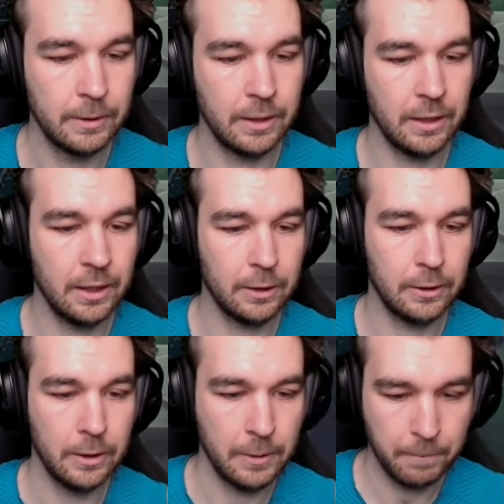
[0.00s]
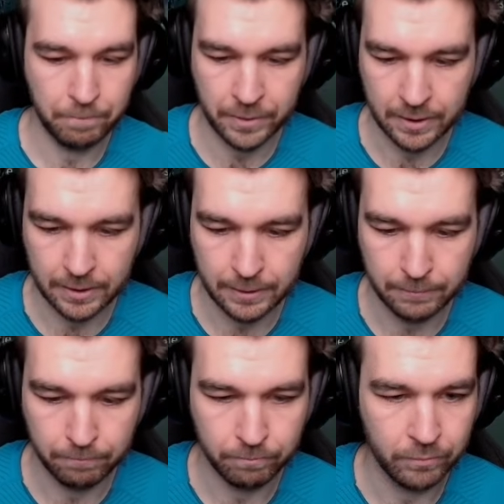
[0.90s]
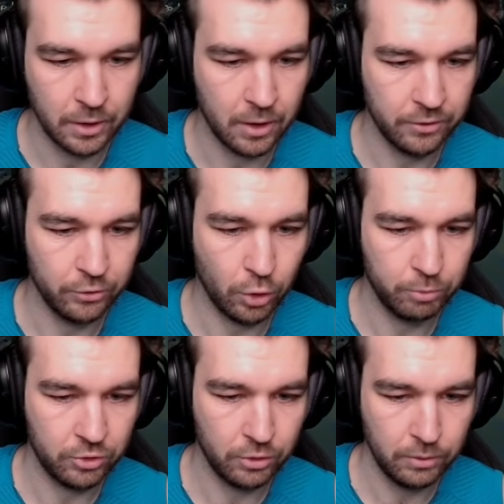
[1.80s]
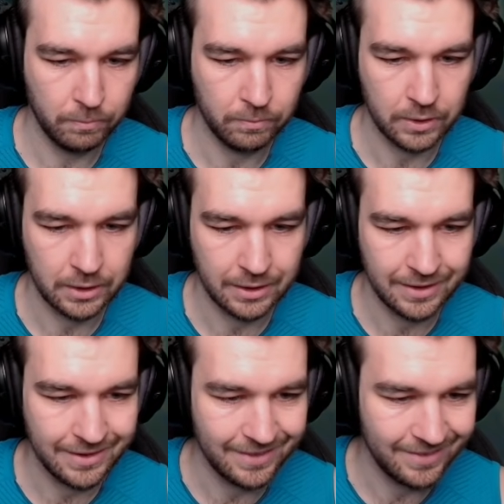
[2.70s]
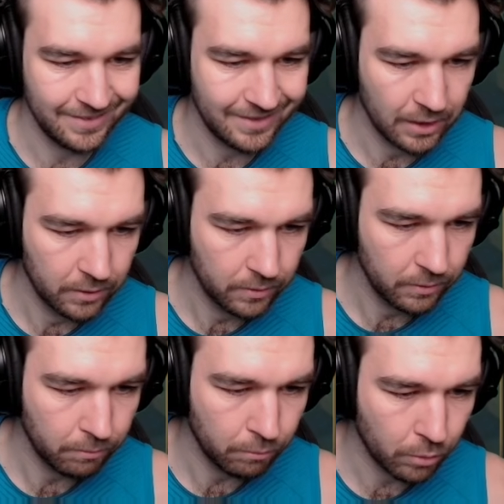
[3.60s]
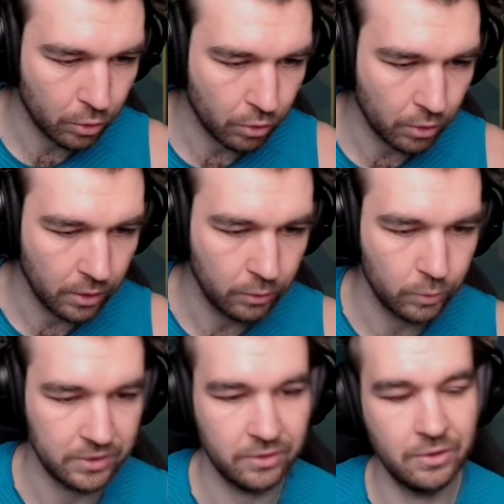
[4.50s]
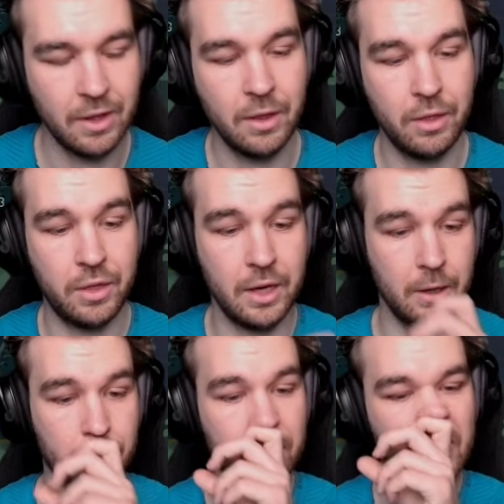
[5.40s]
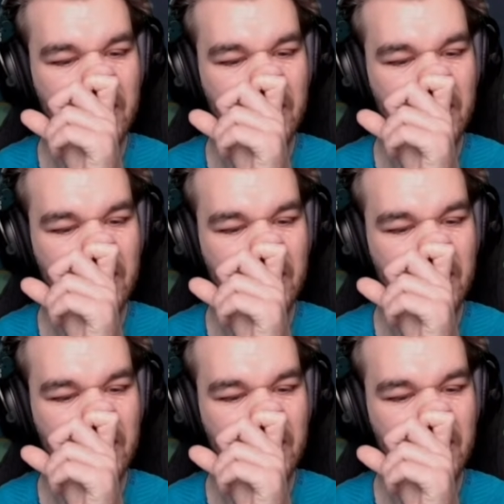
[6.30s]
And then the last option is Maw, which is there.